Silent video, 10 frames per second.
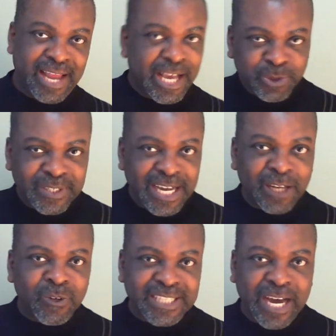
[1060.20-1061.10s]
Last week
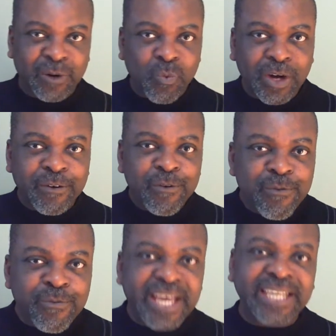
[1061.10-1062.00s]
I looked at what
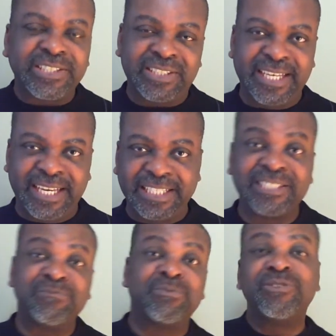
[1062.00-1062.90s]
faith
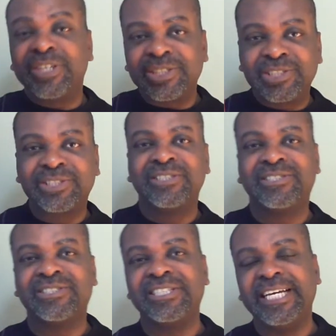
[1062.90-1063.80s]
is. In previous
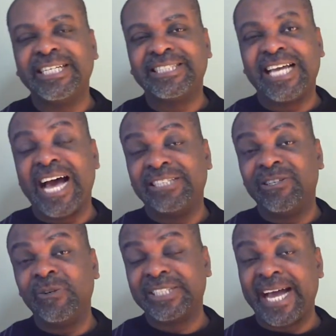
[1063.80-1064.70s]
Sundays I
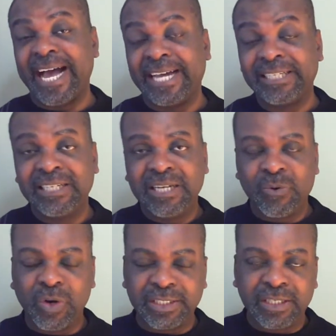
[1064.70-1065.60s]
had looked at
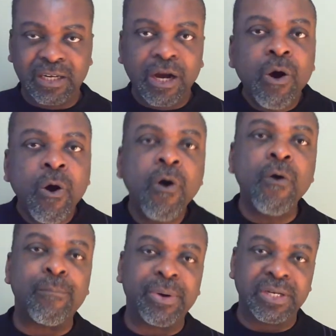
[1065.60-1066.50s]
what
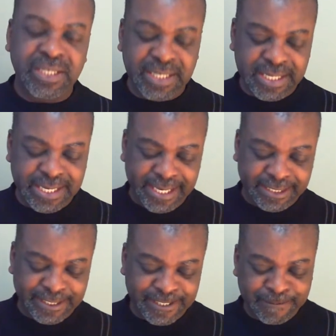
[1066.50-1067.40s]
hope
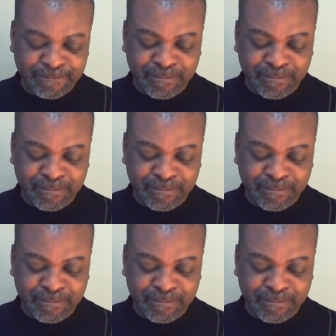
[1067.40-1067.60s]
is.